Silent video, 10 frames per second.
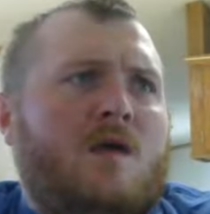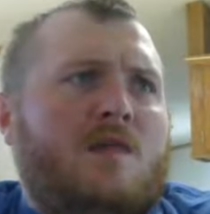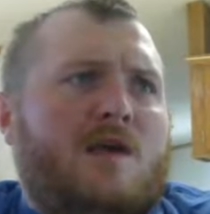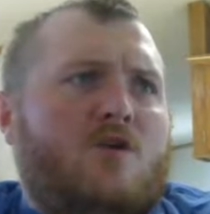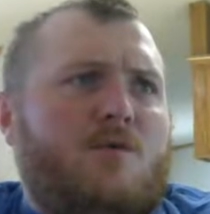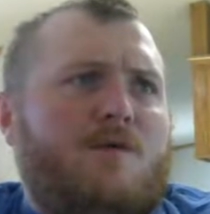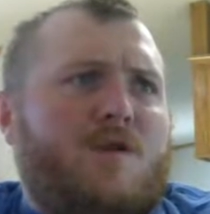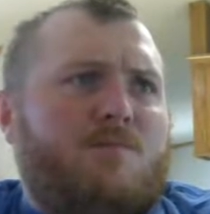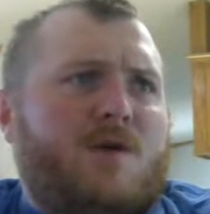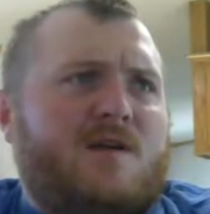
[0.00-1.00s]
The human
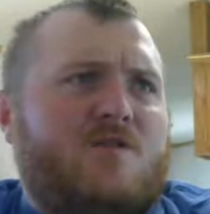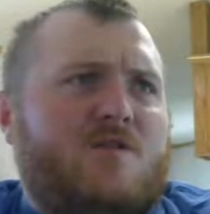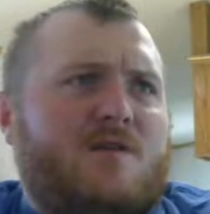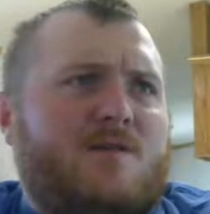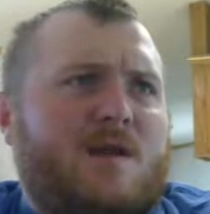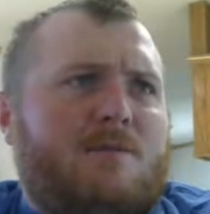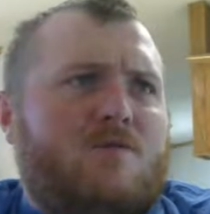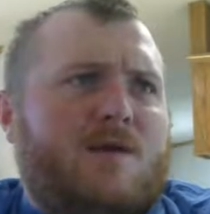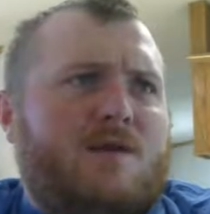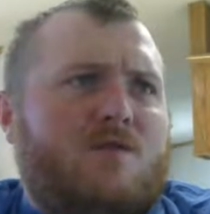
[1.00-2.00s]
footprint continued to examine
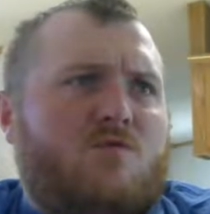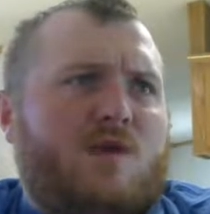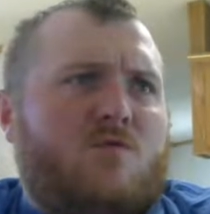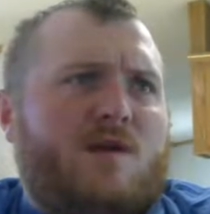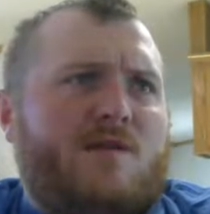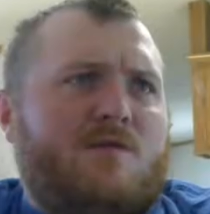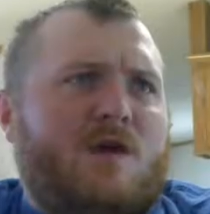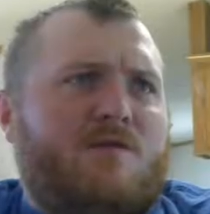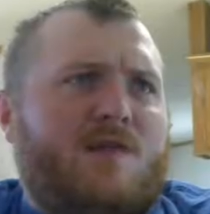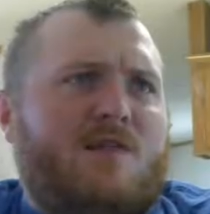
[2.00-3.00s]
with over three quarters of
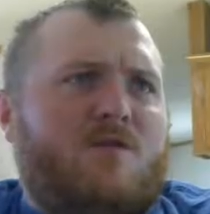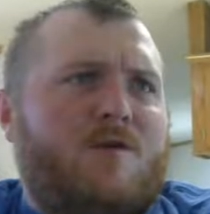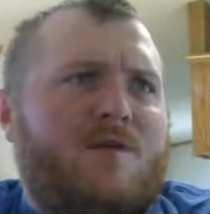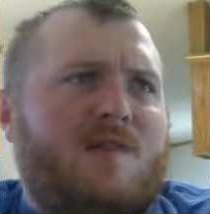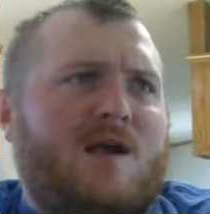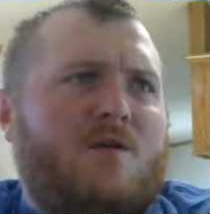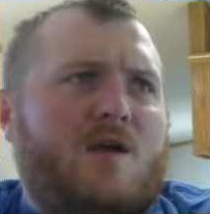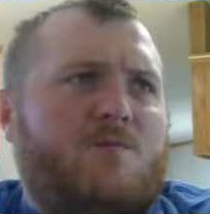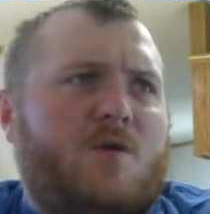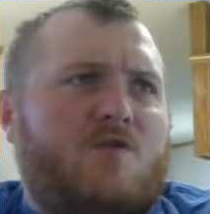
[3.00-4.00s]
Earth's land surface now
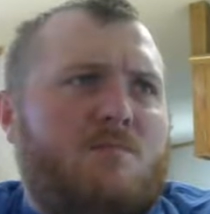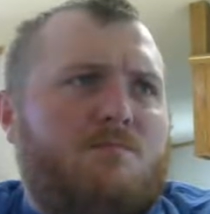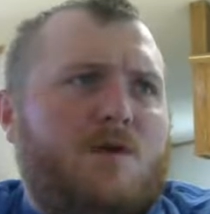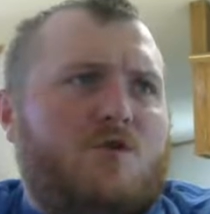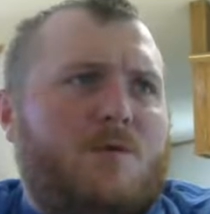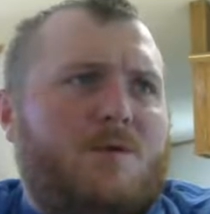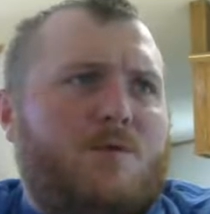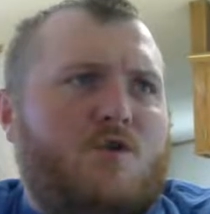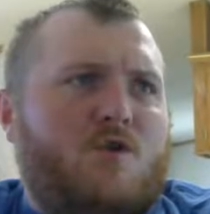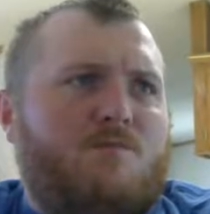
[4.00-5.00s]
experiencing measurable
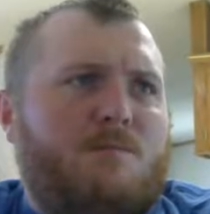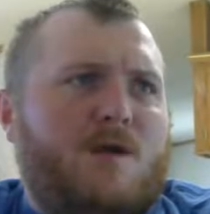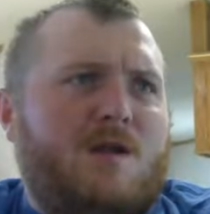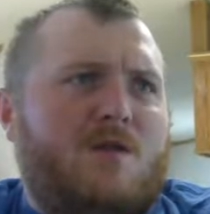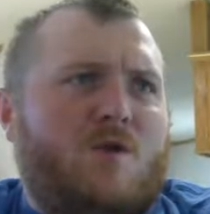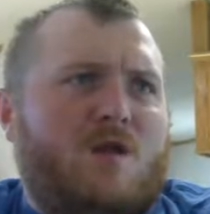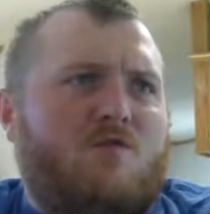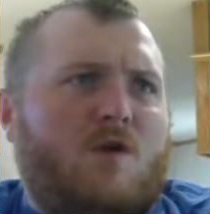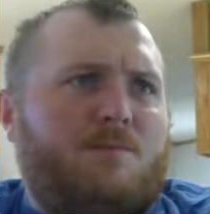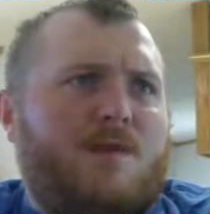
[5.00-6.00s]
pressures from buildings, roads,
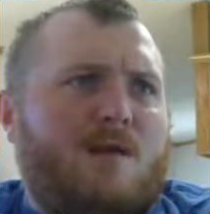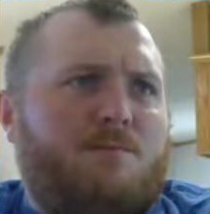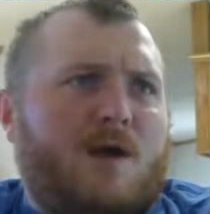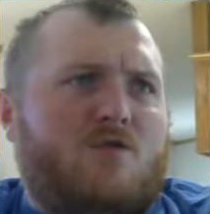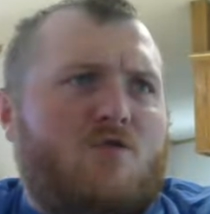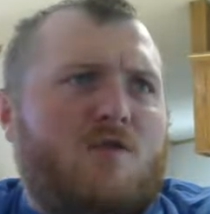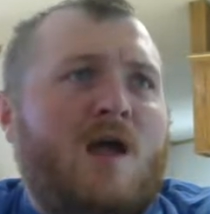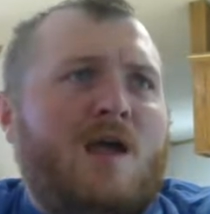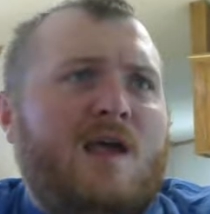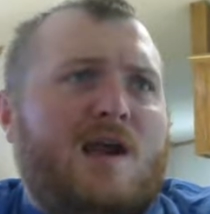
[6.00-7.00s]
crops, pastures,
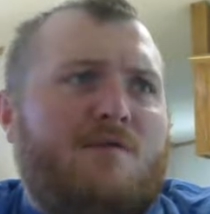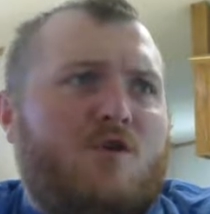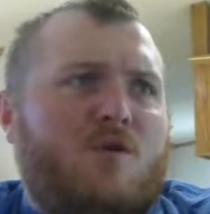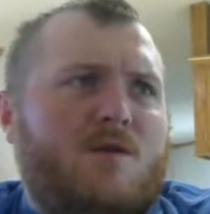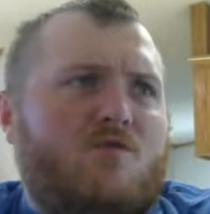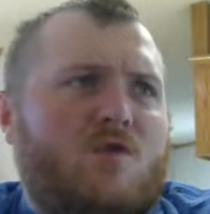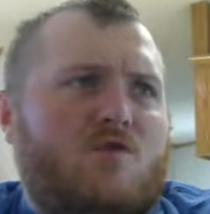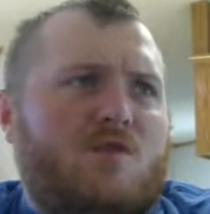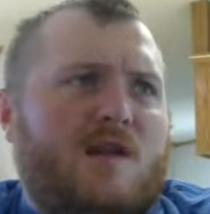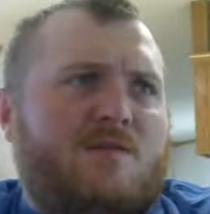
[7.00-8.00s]
and other human
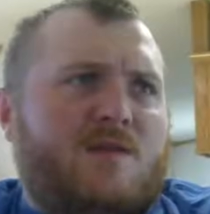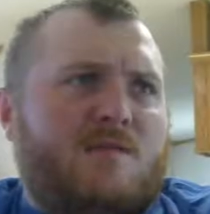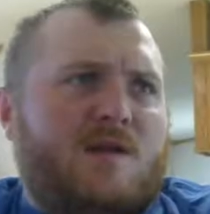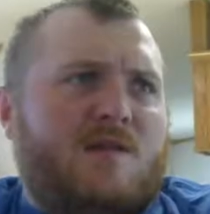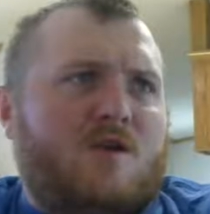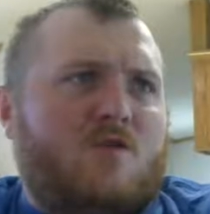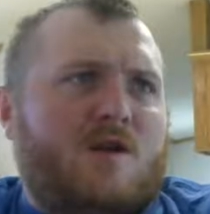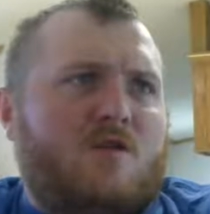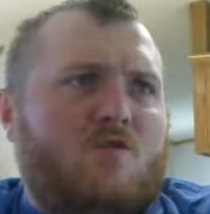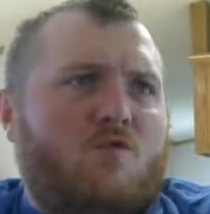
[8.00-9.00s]
structures and activities,
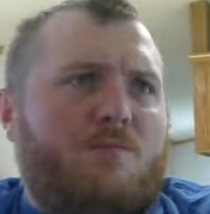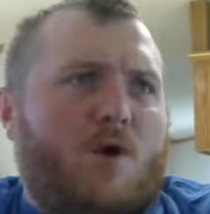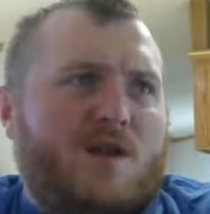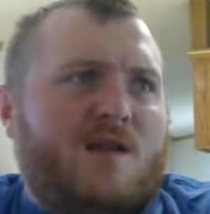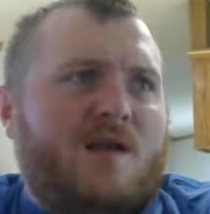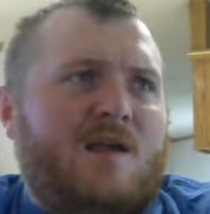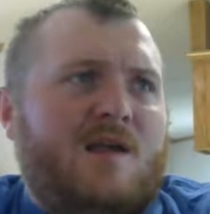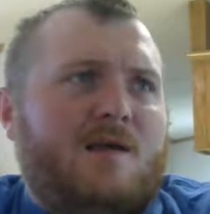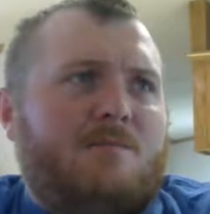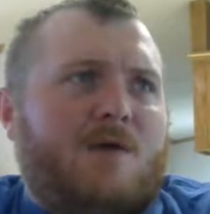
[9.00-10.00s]
according to a new report.
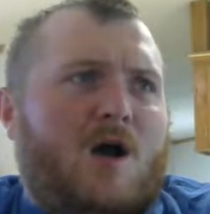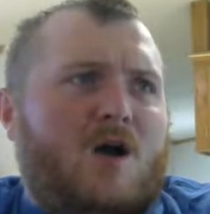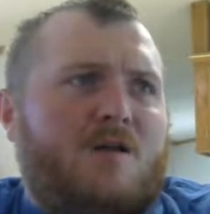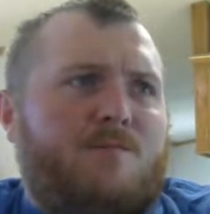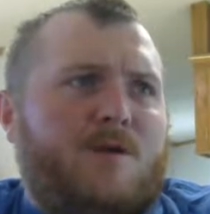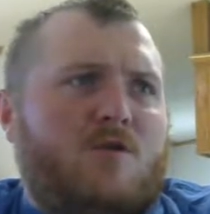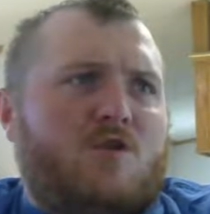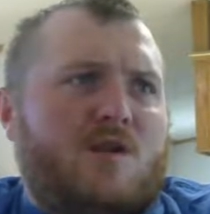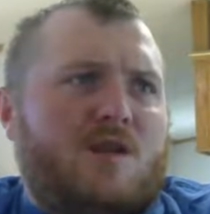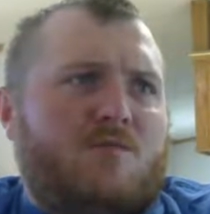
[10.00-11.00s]
Power artist Peter
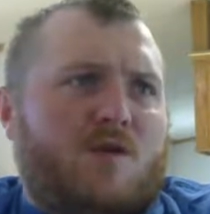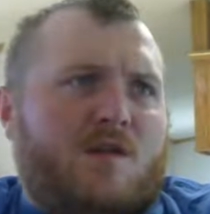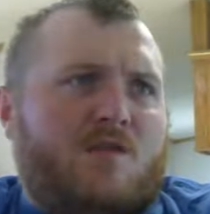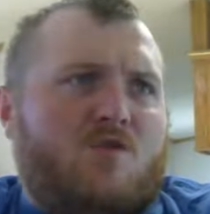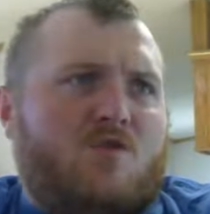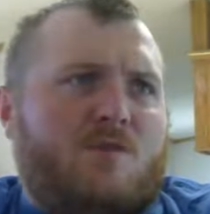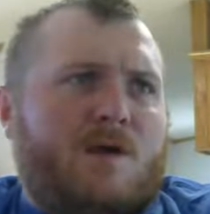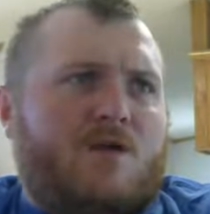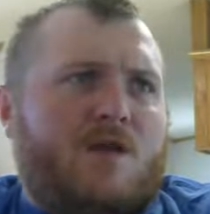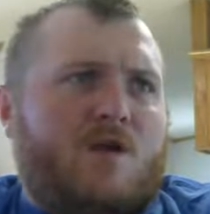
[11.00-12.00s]
and his constructed
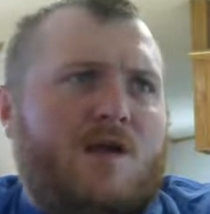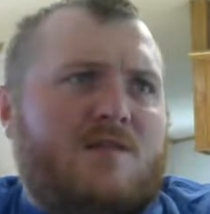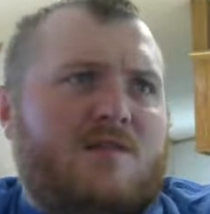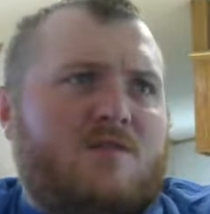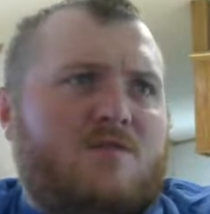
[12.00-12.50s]
Michael at